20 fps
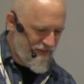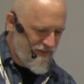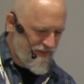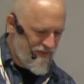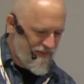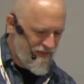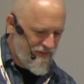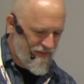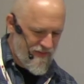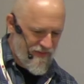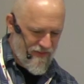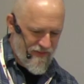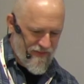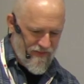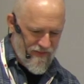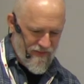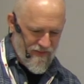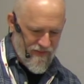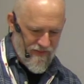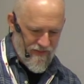
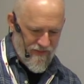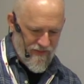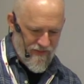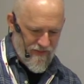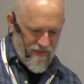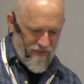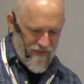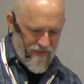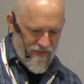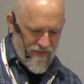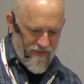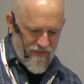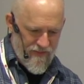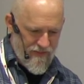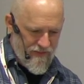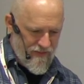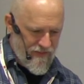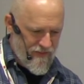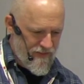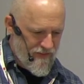
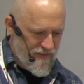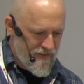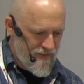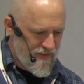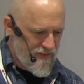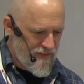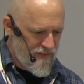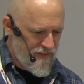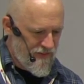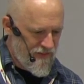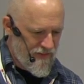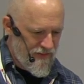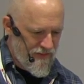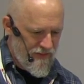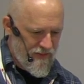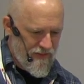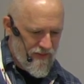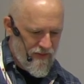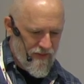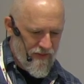
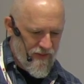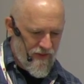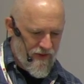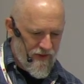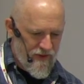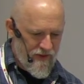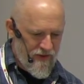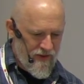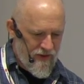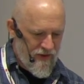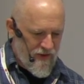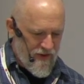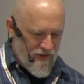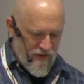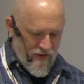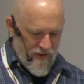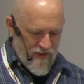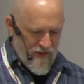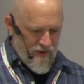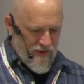
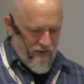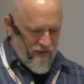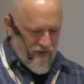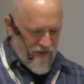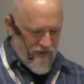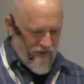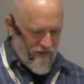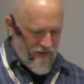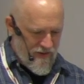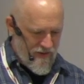(no one is talking)